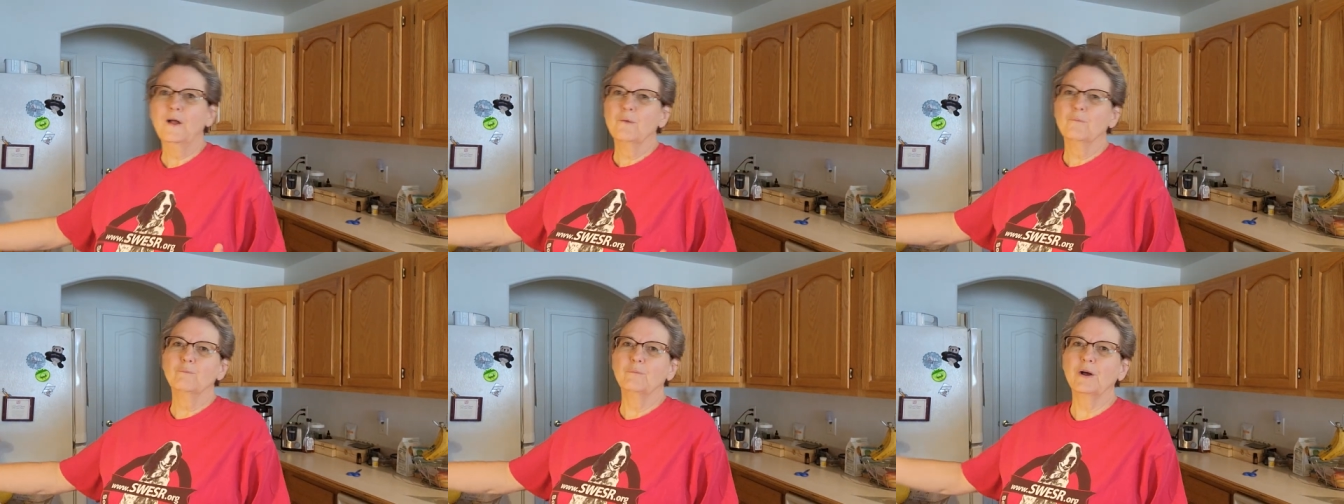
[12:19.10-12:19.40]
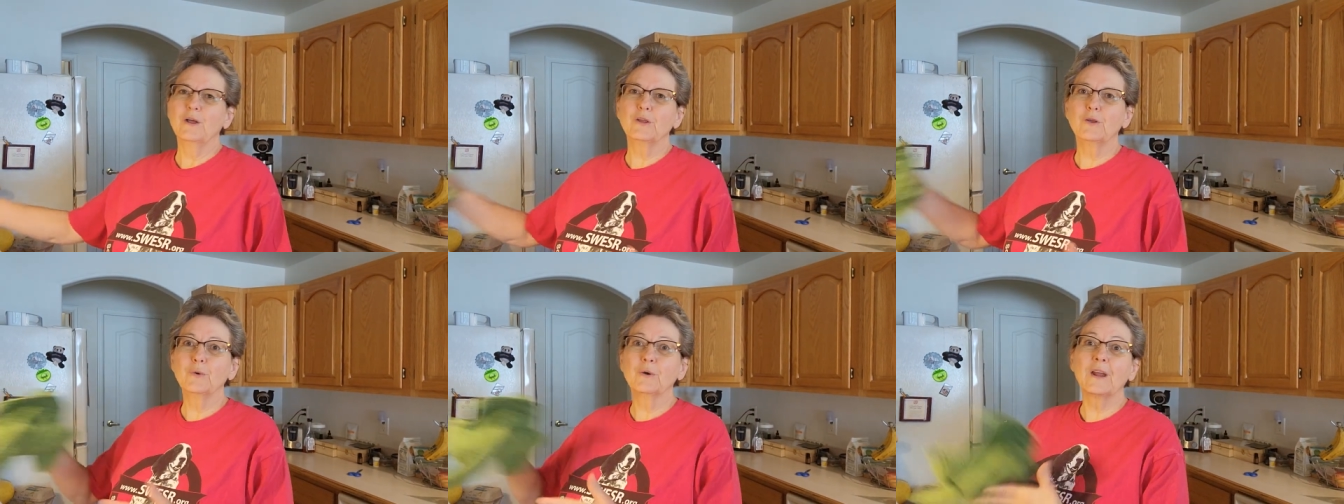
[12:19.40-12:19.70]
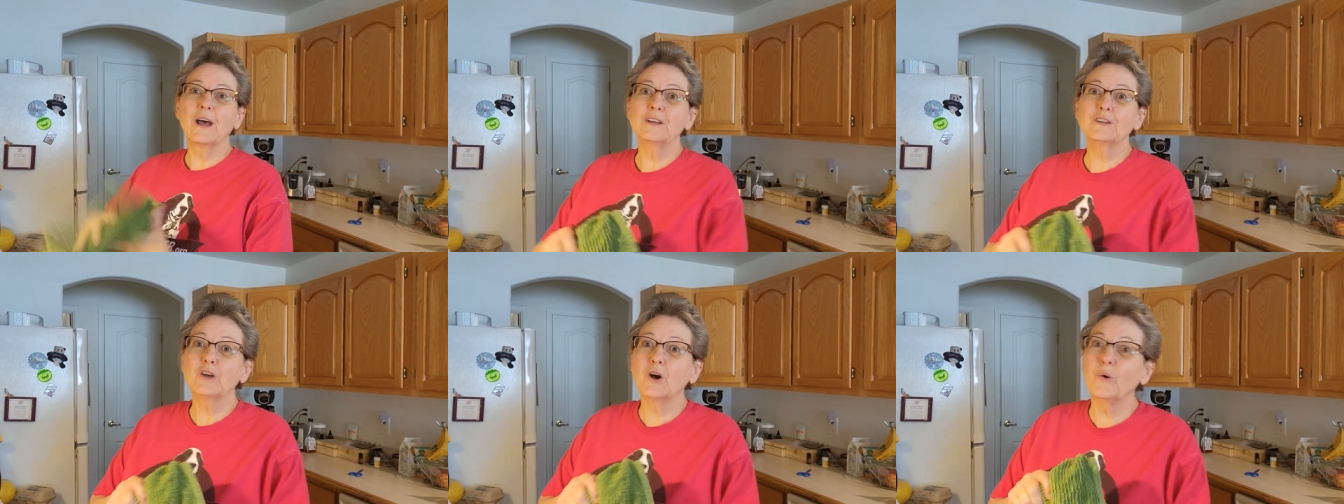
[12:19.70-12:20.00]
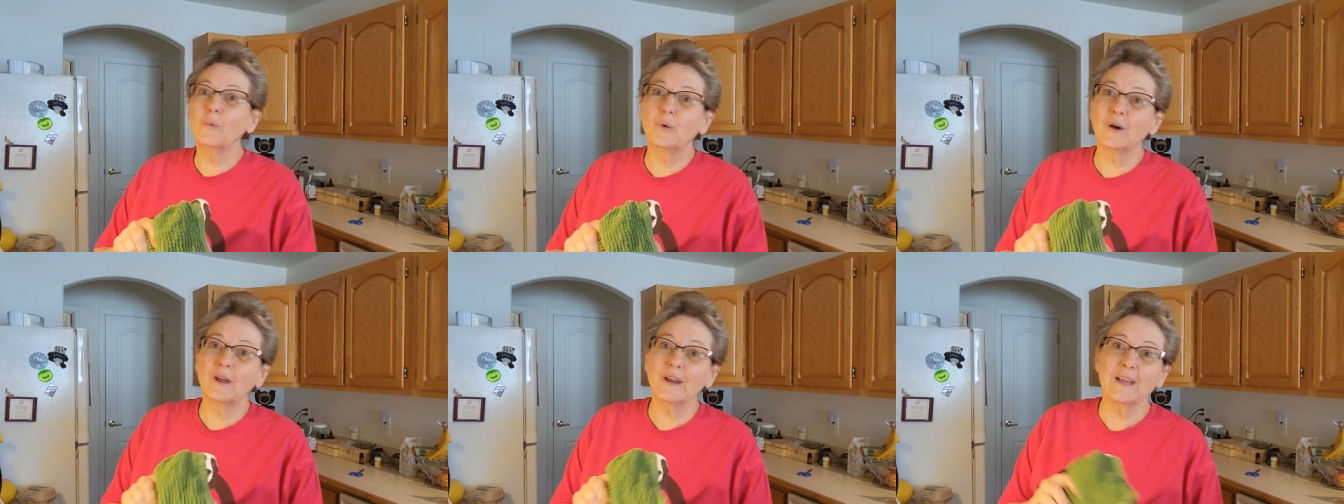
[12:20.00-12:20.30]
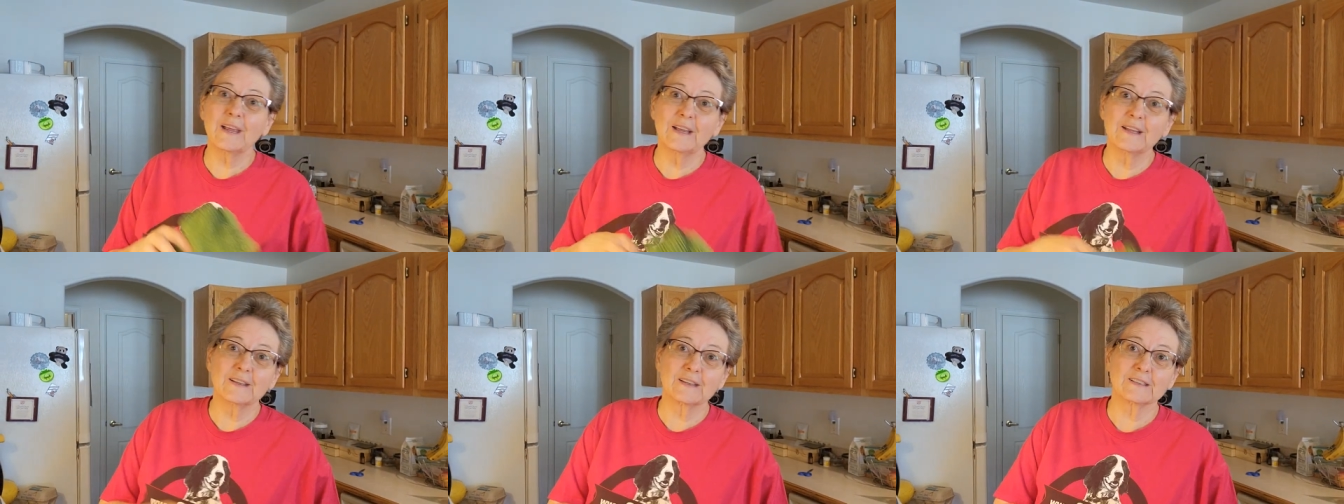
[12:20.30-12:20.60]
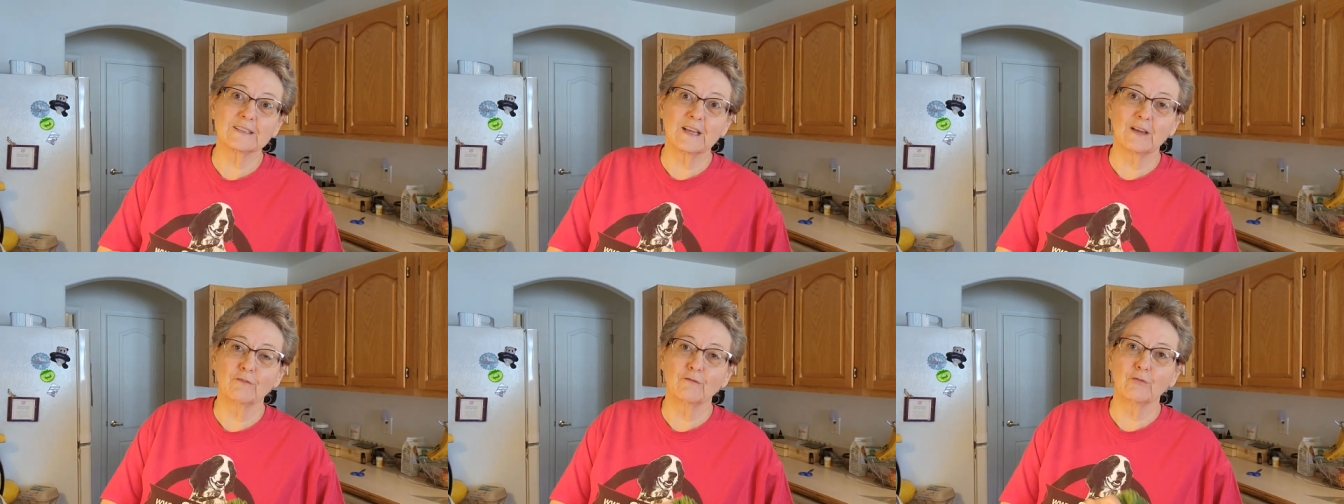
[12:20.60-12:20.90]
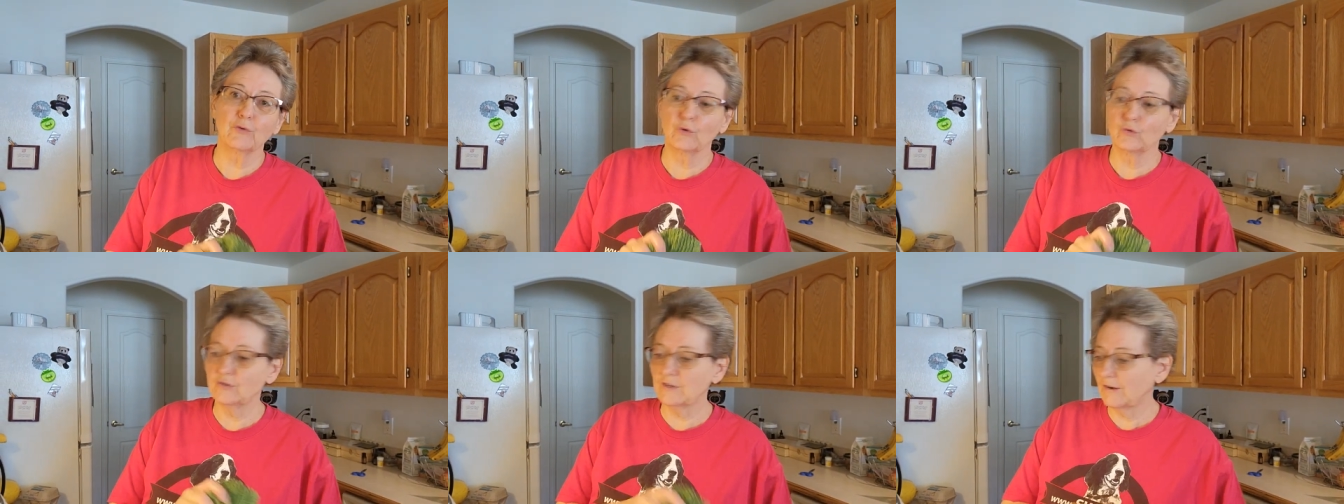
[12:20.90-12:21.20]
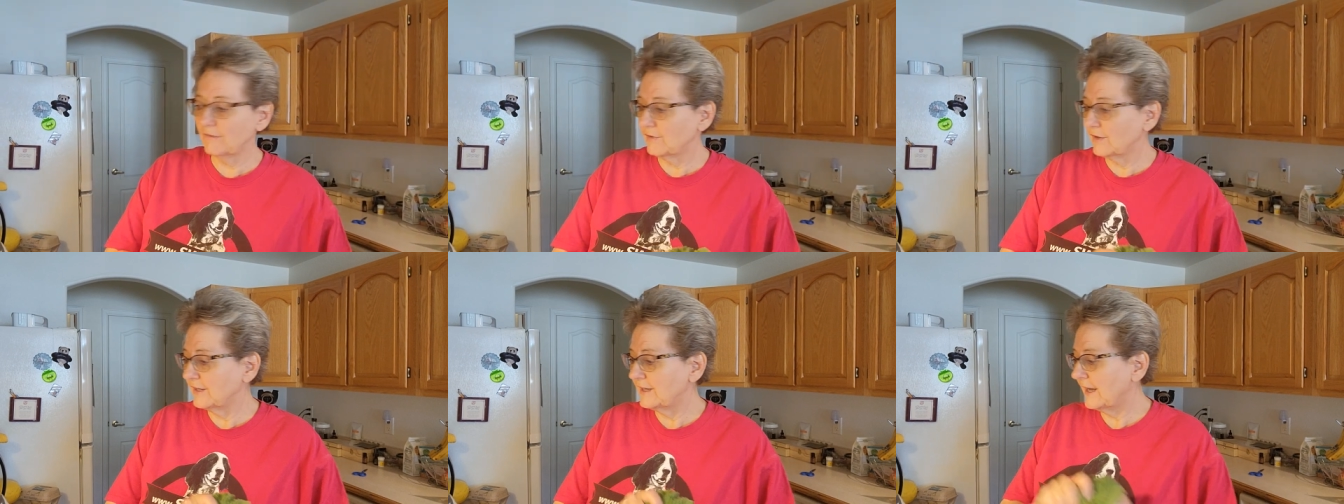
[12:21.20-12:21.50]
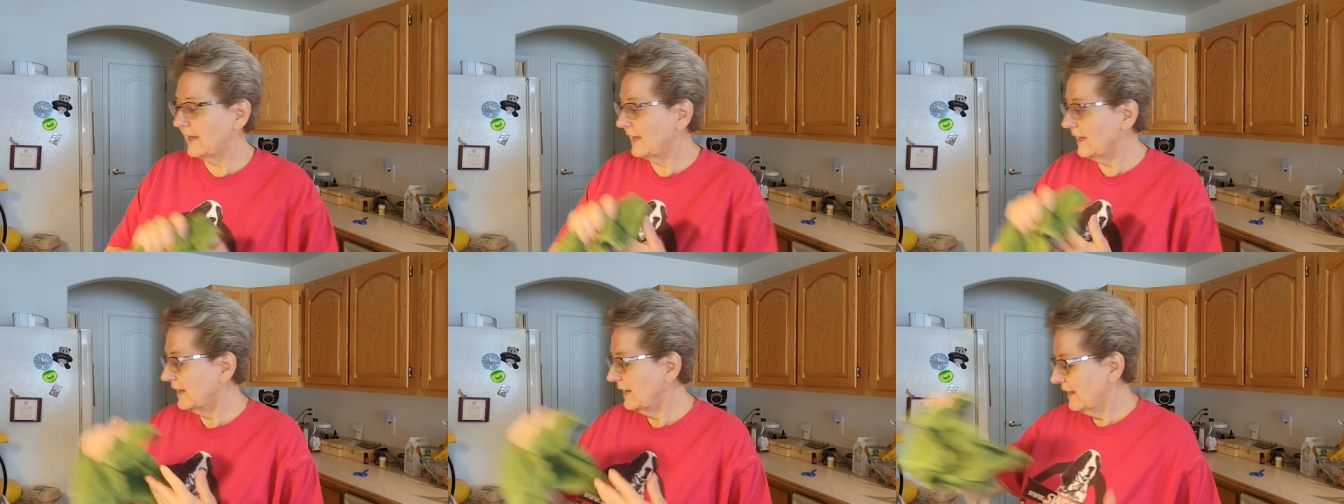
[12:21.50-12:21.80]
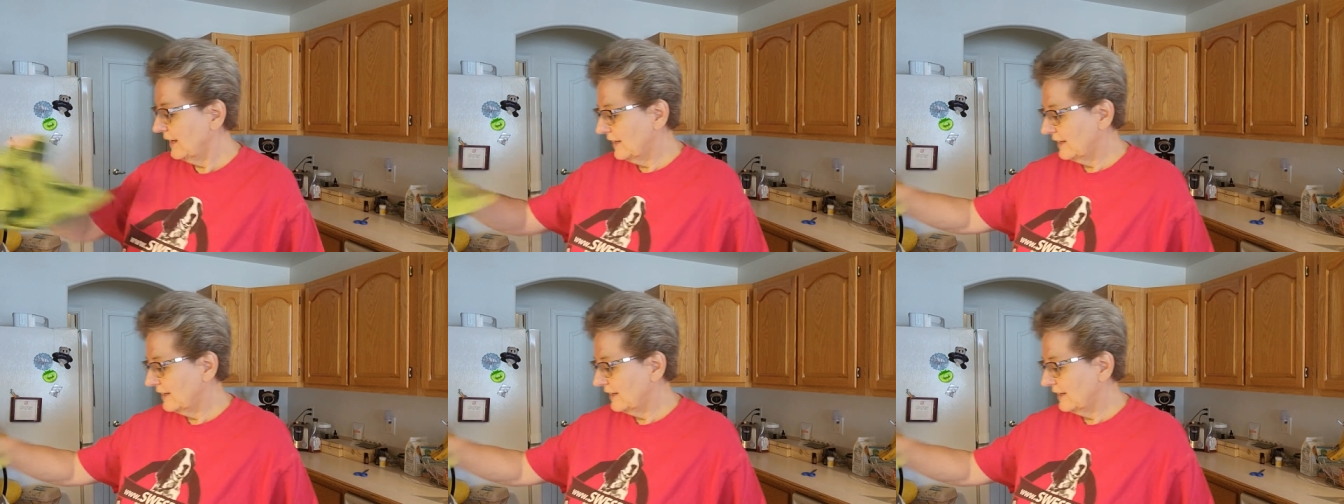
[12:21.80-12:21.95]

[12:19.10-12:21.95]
but you and I don't want to eat the same foods every day.